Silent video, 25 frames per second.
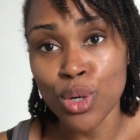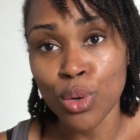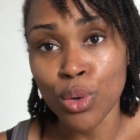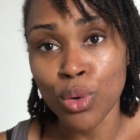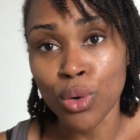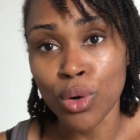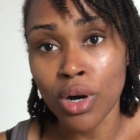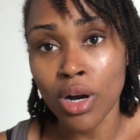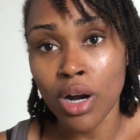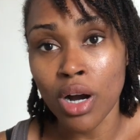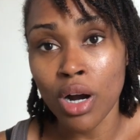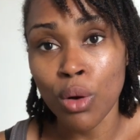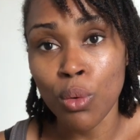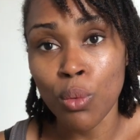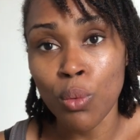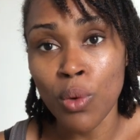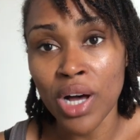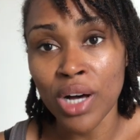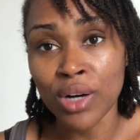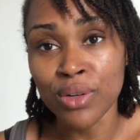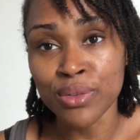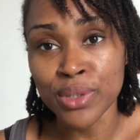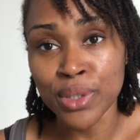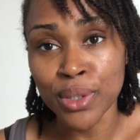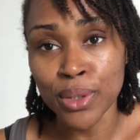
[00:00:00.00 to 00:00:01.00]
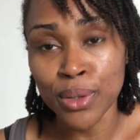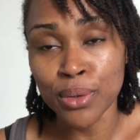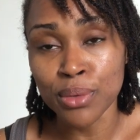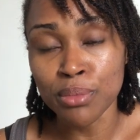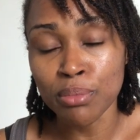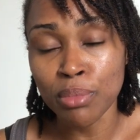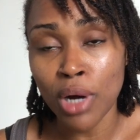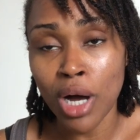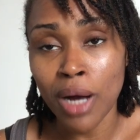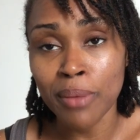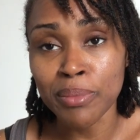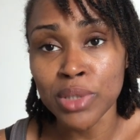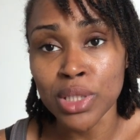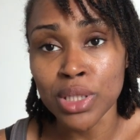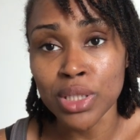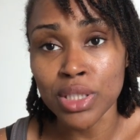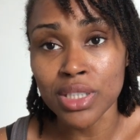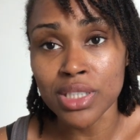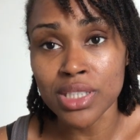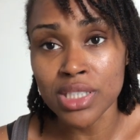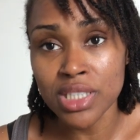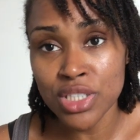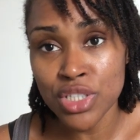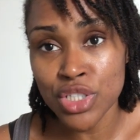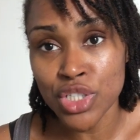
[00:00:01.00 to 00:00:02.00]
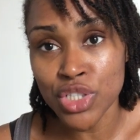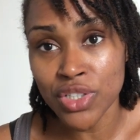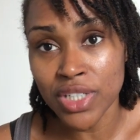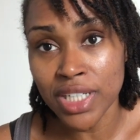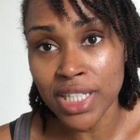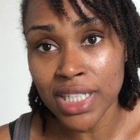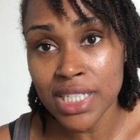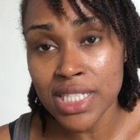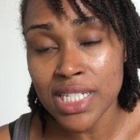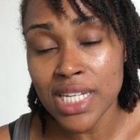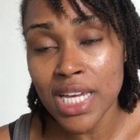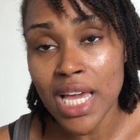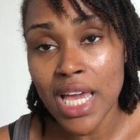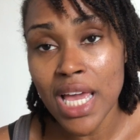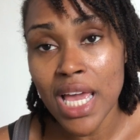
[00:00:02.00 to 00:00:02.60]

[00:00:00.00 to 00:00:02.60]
or a well-known popular district.